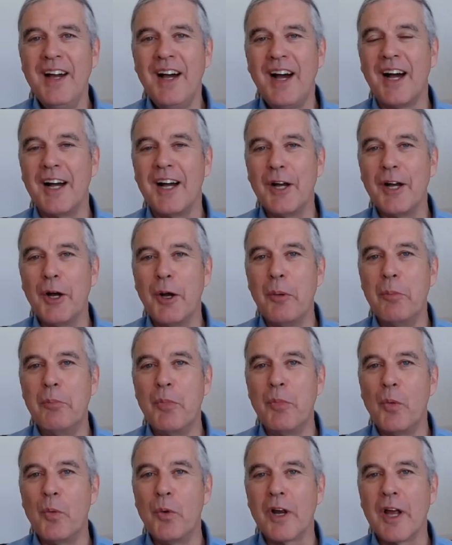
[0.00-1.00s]
Um,
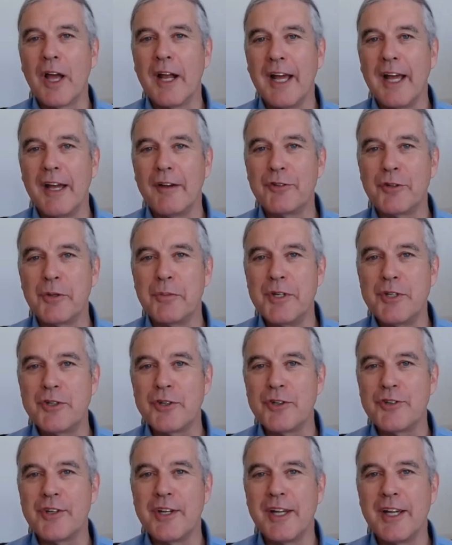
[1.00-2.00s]
we're going to have some
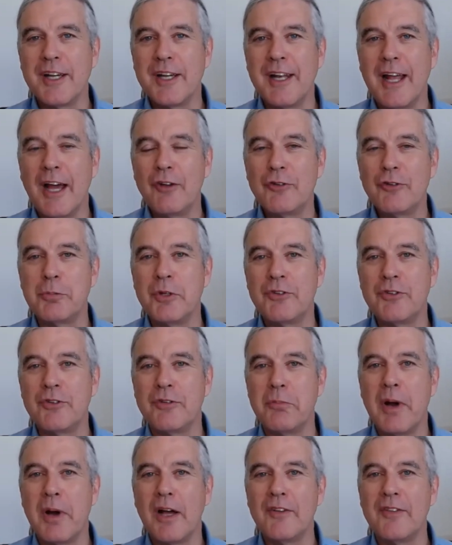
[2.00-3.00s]
interesting announcements
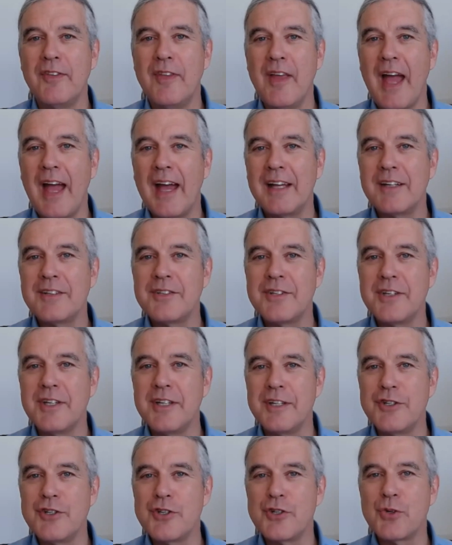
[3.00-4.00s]
about that
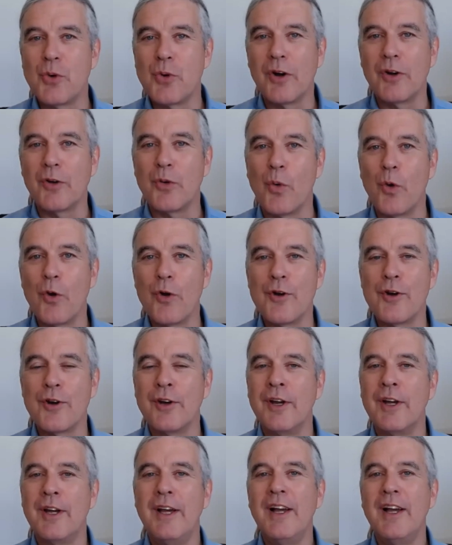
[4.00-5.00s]
in short
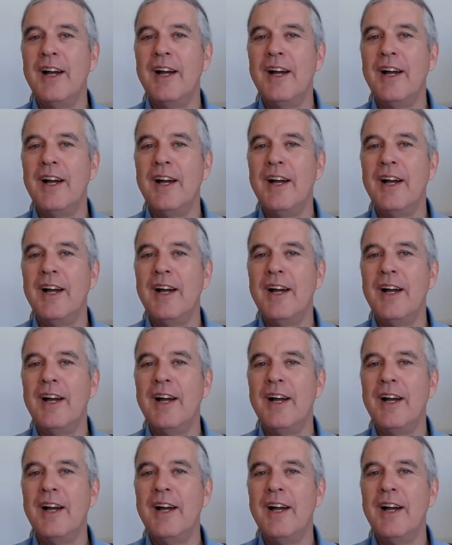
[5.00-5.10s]
order.